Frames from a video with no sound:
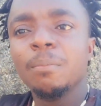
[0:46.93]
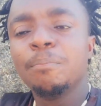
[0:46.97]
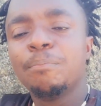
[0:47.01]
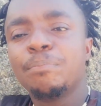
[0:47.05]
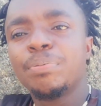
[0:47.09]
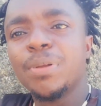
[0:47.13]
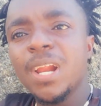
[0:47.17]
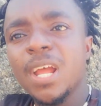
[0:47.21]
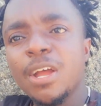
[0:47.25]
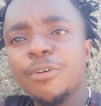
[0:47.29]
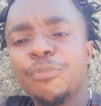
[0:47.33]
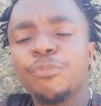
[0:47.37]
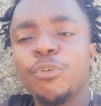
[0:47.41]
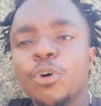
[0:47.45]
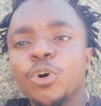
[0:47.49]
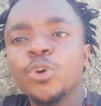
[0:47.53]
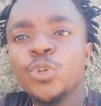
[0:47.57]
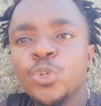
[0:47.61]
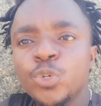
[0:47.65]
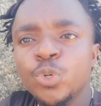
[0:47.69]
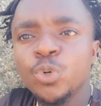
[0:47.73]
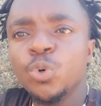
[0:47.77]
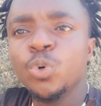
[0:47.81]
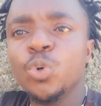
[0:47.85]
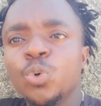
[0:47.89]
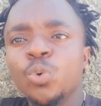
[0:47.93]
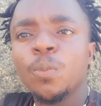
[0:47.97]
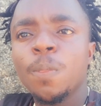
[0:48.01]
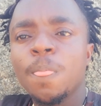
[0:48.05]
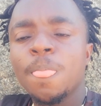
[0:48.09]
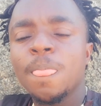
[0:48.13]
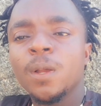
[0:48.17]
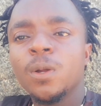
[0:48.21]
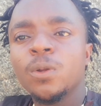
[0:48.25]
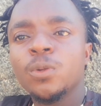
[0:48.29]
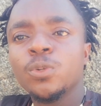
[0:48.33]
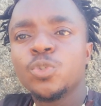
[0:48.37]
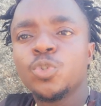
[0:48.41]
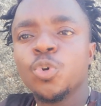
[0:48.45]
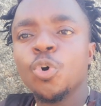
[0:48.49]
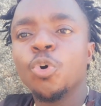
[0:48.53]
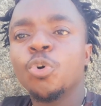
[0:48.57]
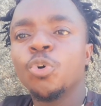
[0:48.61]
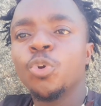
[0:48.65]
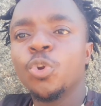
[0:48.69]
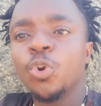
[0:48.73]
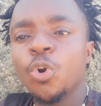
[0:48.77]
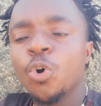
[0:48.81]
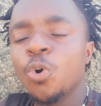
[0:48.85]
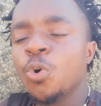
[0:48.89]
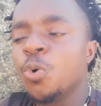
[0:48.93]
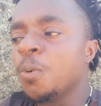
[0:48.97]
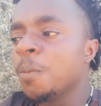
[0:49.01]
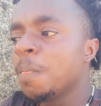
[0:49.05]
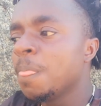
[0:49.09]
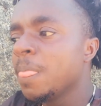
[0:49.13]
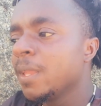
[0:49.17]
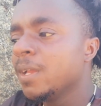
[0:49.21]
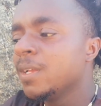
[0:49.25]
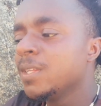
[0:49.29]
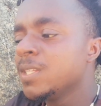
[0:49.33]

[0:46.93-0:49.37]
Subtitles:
pray for you to grow.